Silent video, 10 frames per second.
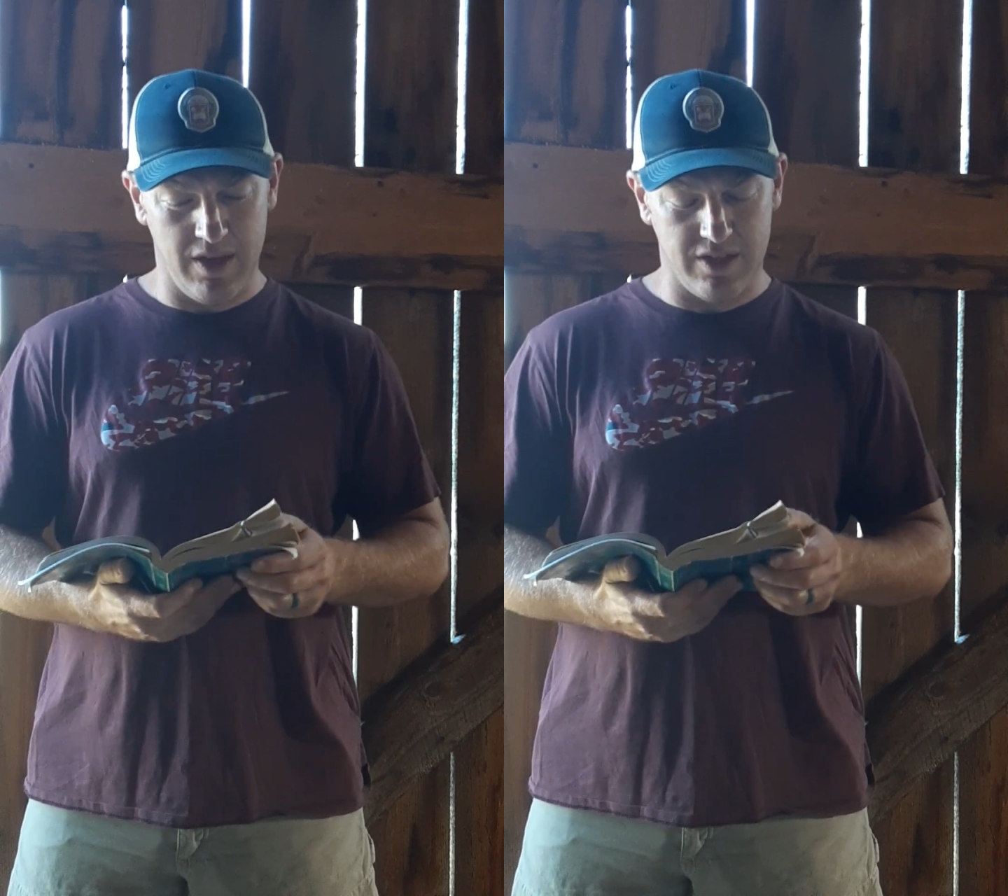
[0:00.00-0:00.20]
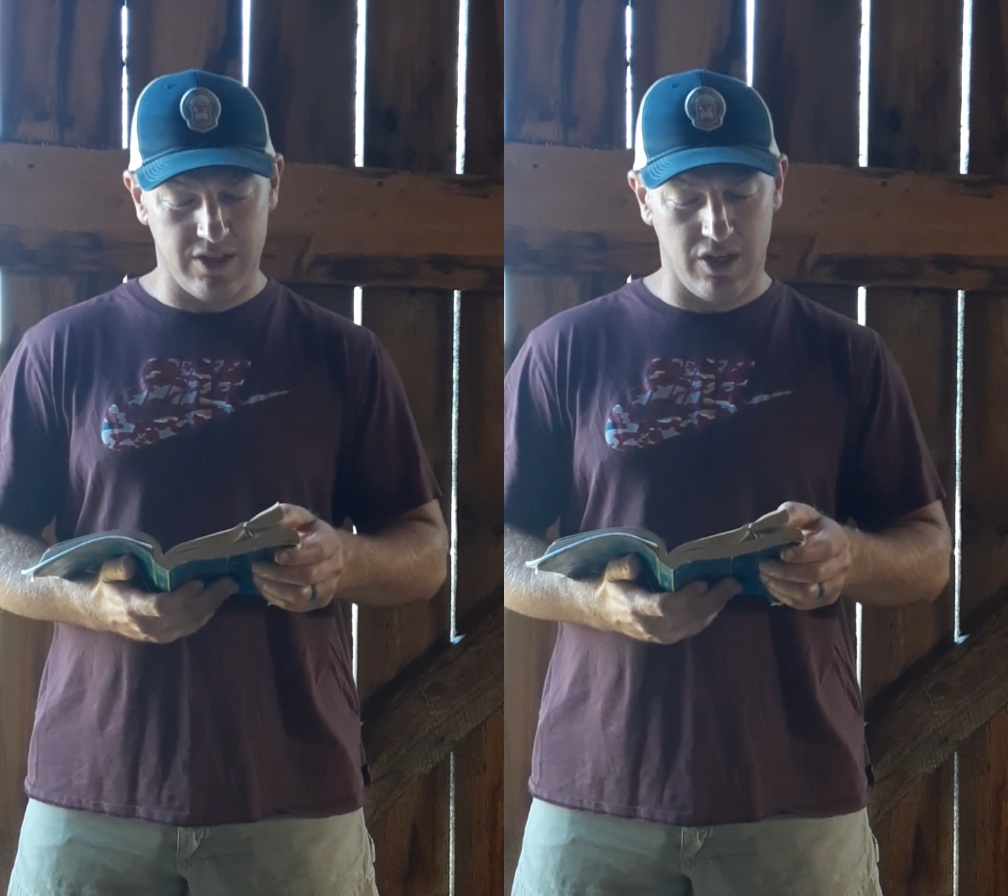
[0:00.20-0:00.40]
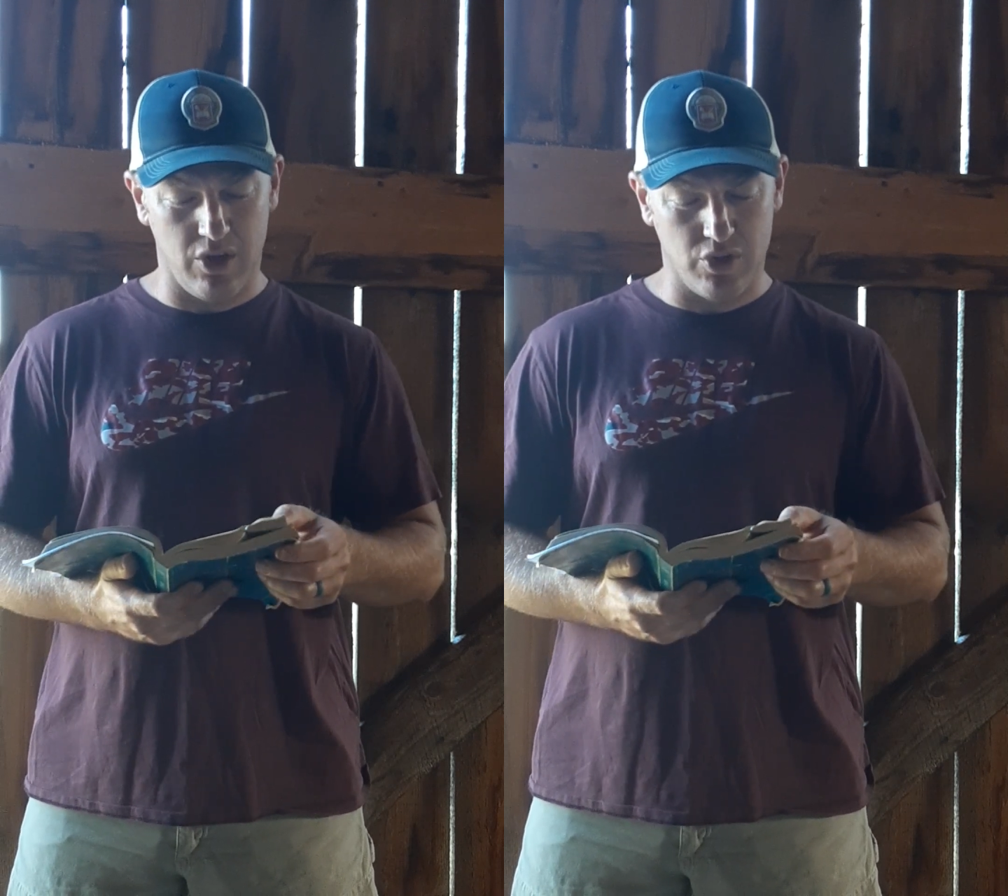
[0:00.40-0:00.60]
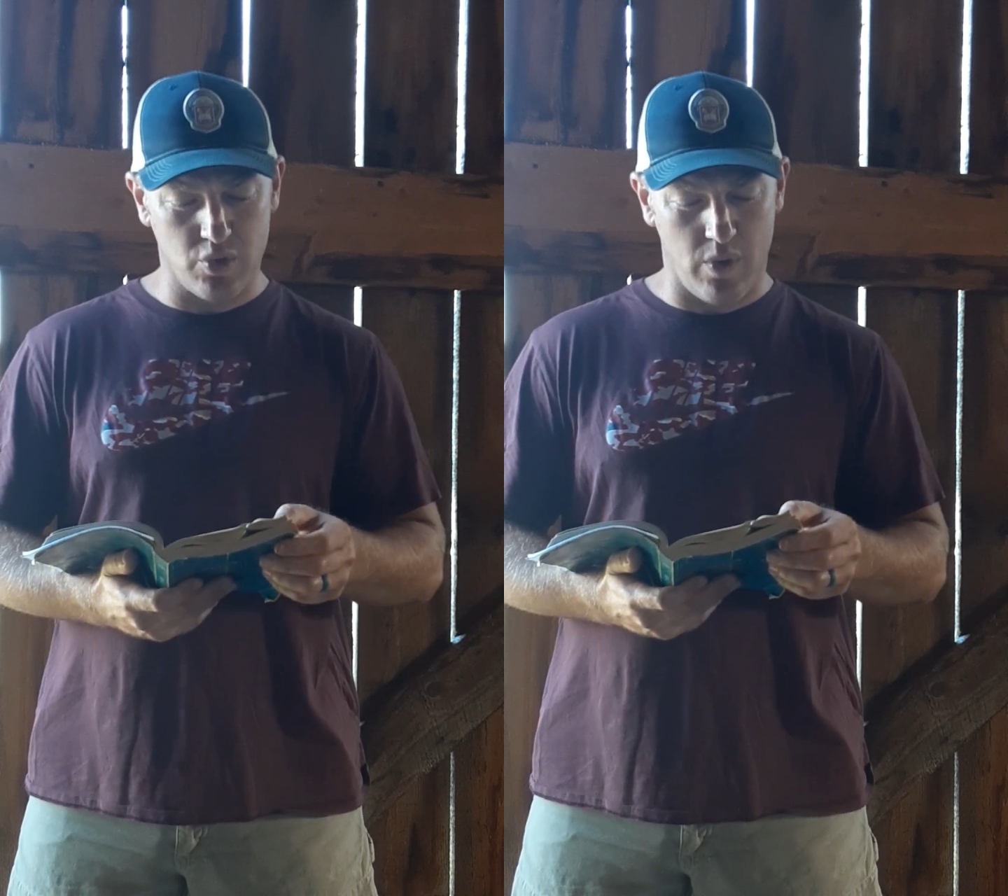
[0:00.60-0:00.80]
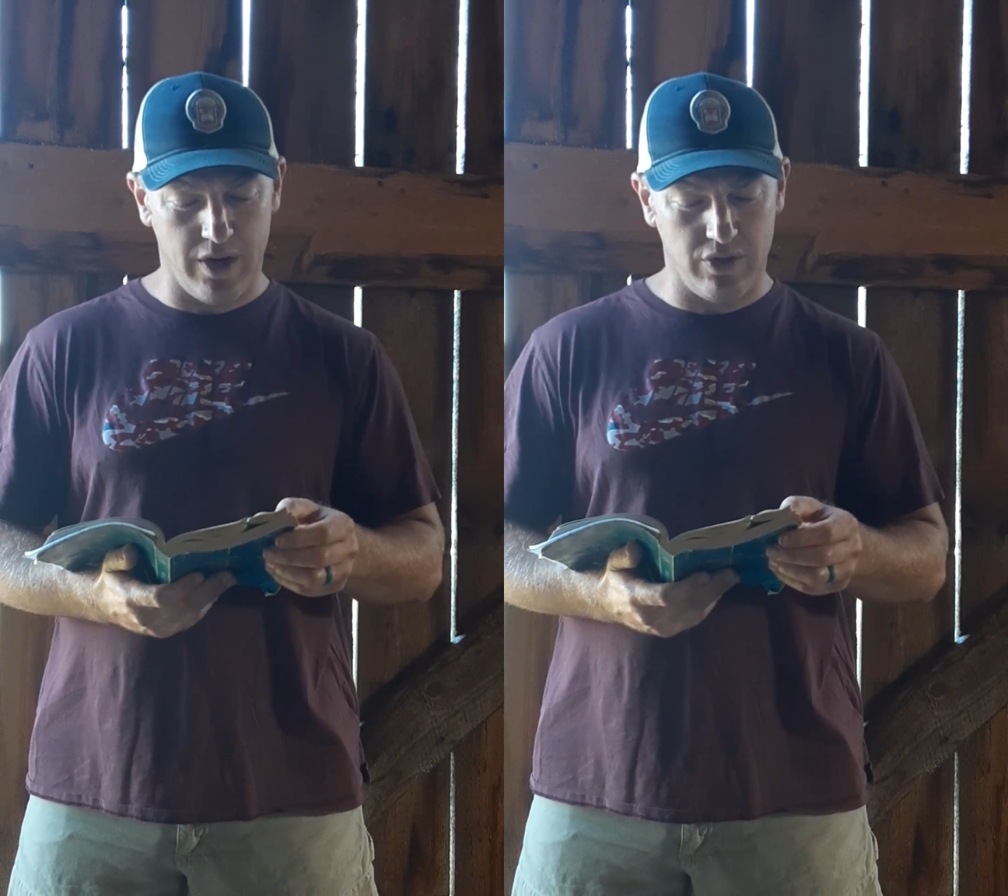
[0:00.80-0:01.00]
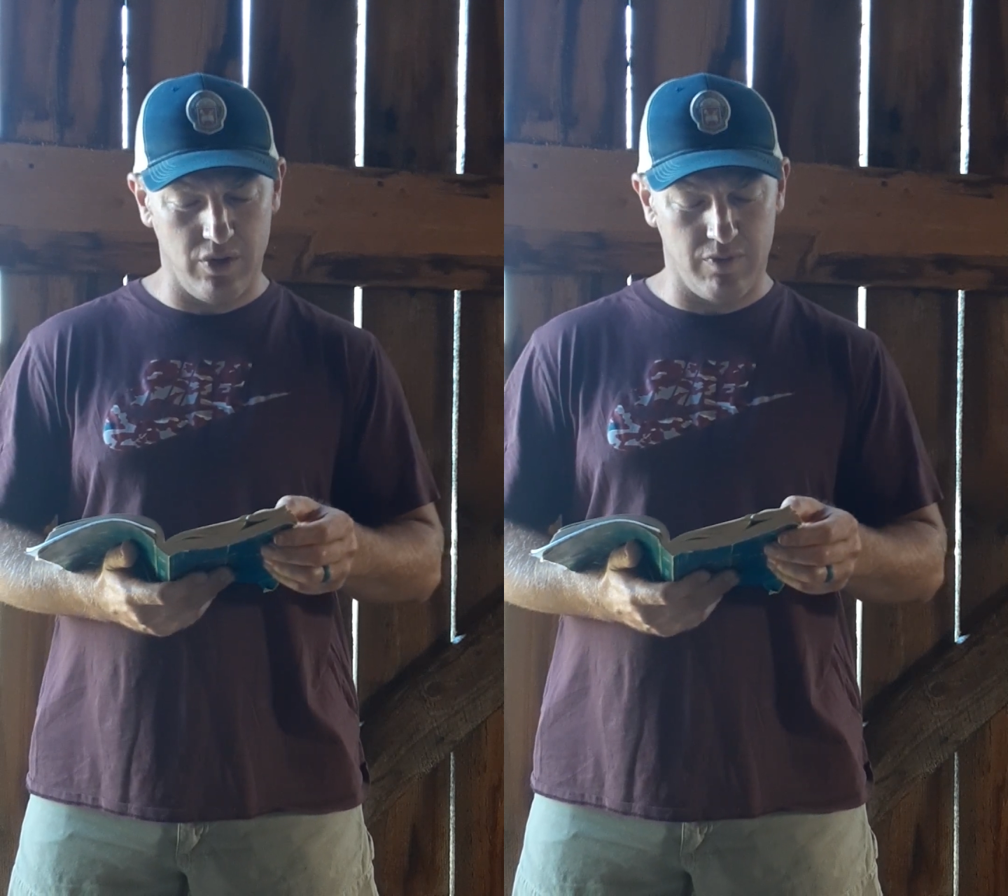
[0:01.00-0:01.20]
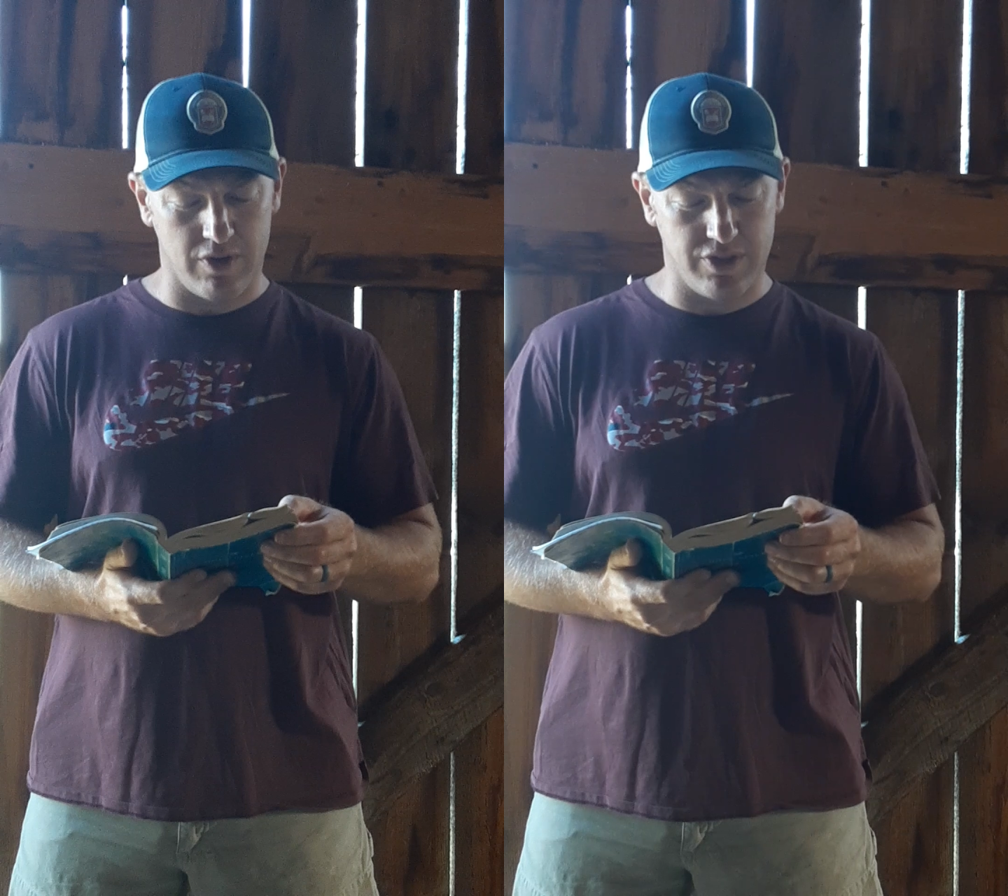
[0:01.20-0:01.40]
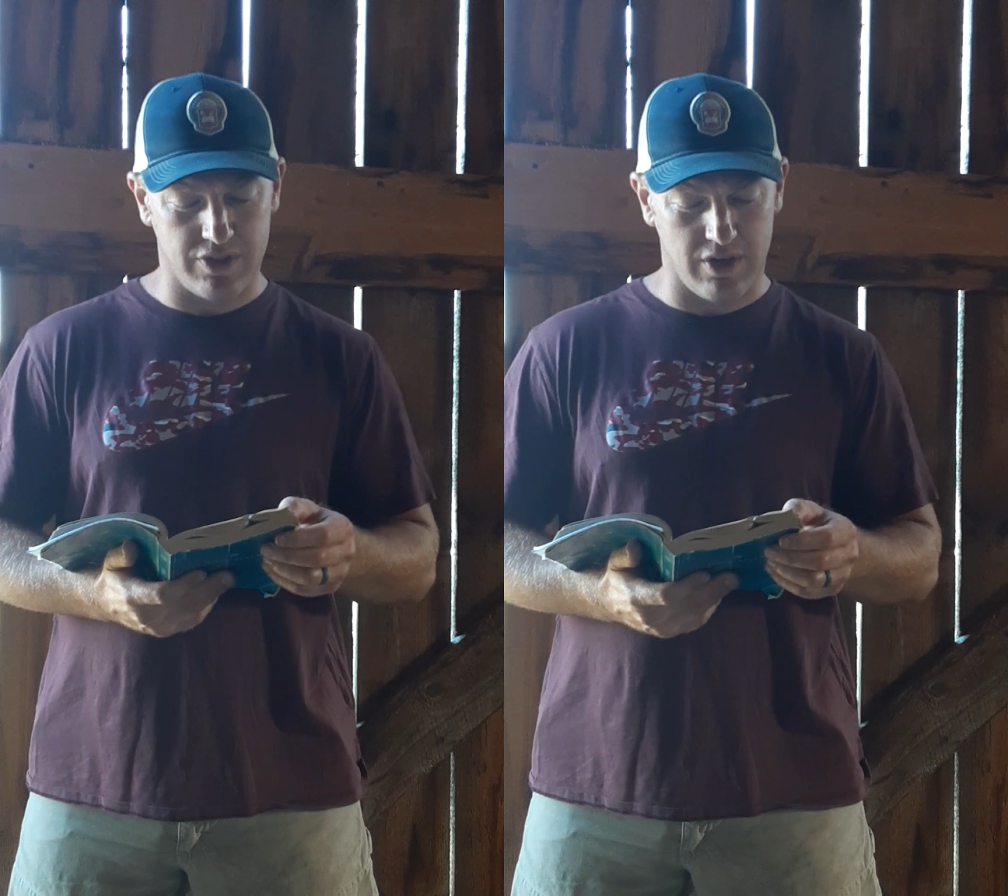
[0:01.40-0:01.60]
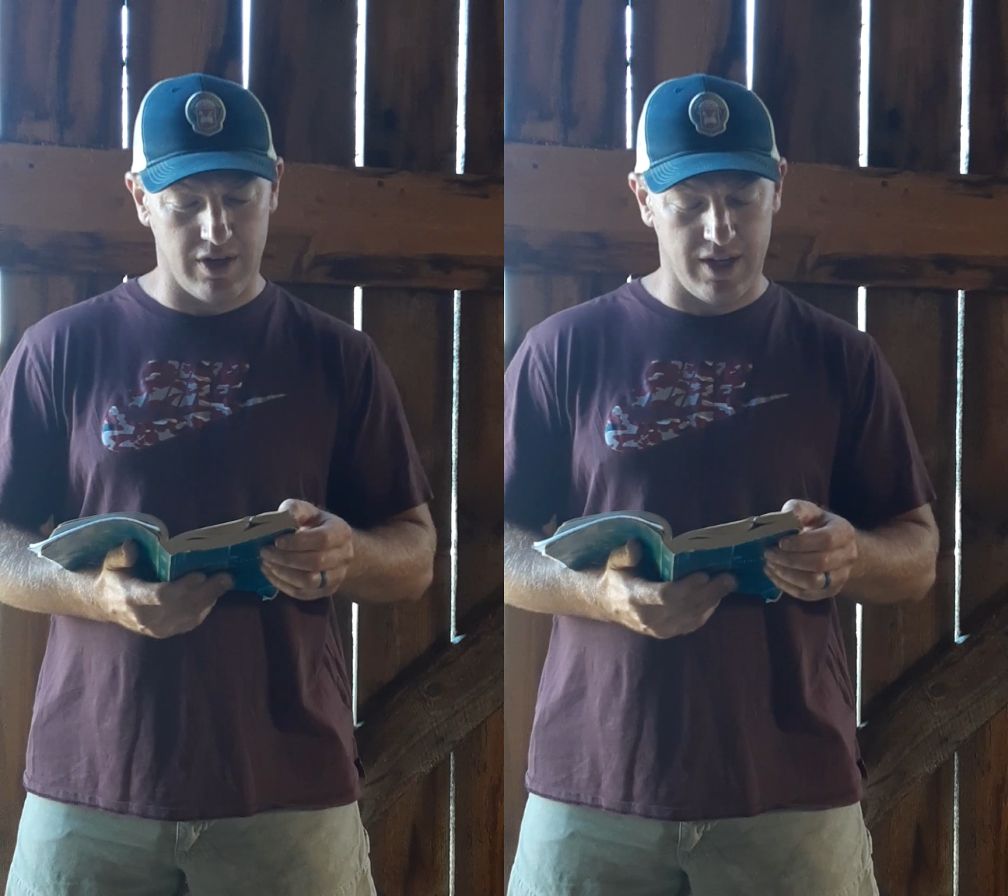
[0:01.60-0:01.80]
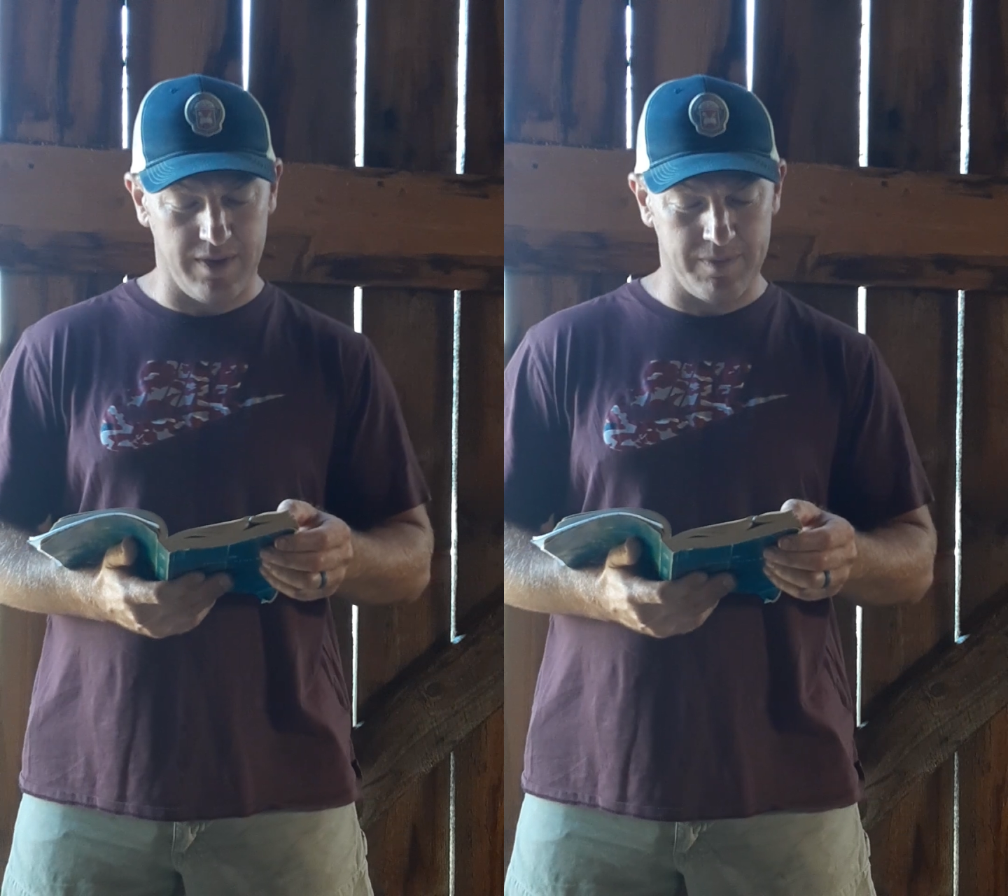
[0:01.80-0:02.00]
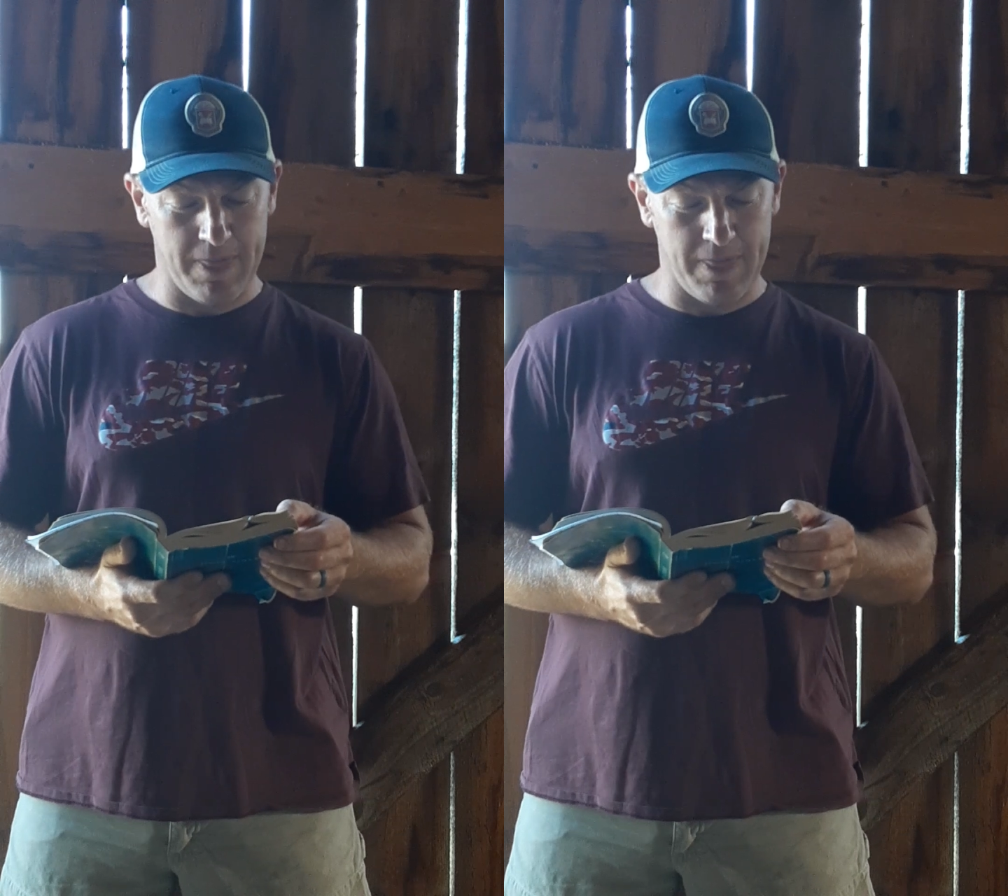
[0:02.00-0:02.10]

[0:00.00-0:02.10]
22, verse 30,